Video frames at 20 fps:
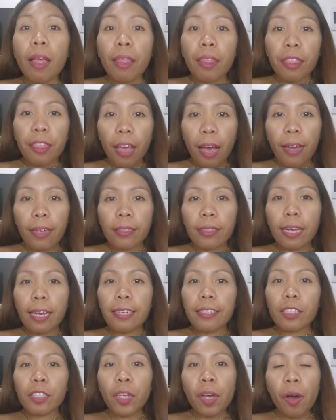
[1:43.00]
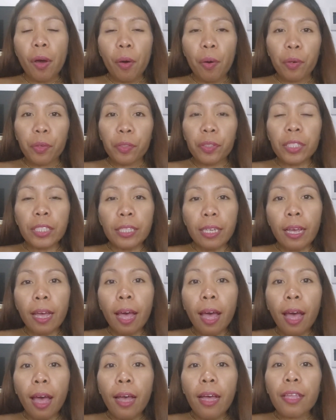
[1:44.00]
That I thought
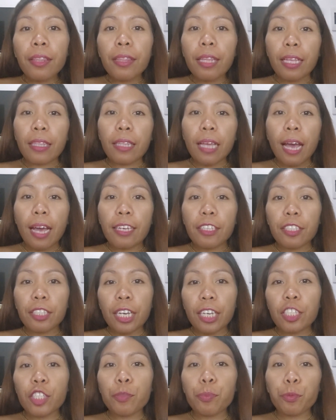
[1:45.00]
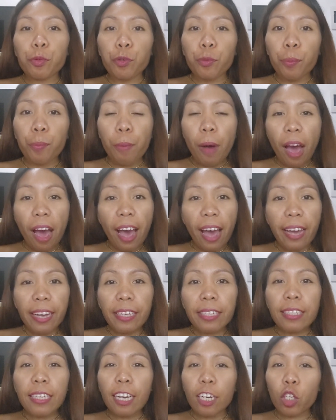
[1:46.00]
that I just
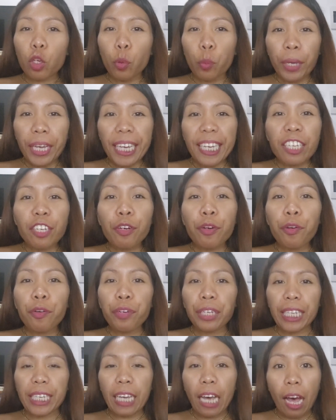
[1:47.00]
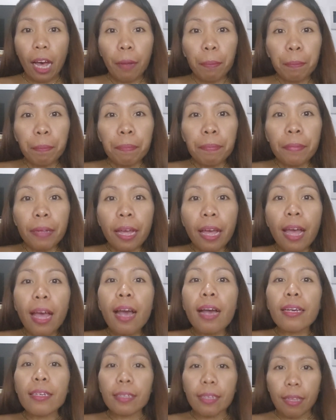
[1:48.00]
provide a quick recap
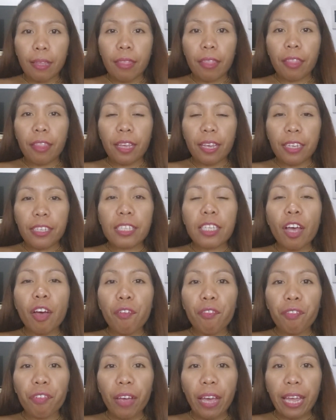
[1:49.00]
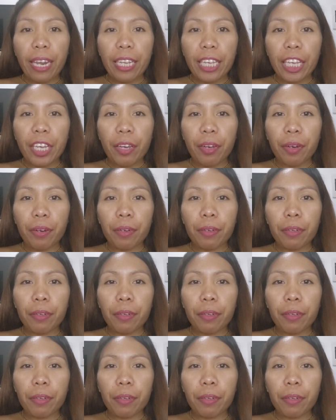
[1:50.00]
in this video.